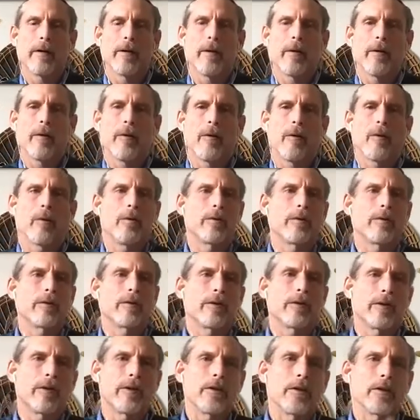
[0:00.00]
No,
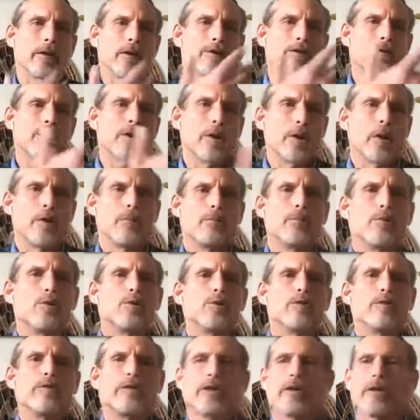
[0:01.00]
there's
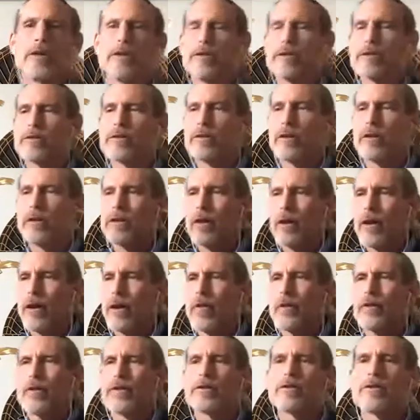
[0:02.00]
movies and
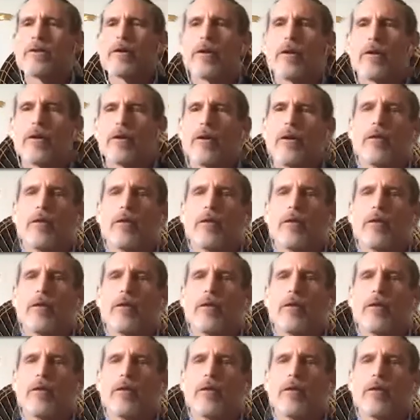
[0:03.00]
this,